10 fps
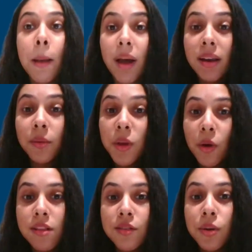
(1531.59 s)
But we
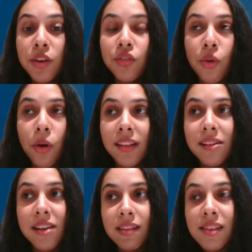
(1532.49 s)
also ensure that
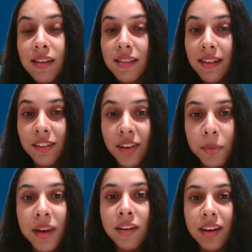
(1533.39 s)
the lesson is
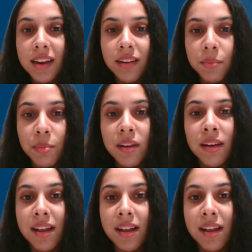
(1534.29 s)
extremely relatable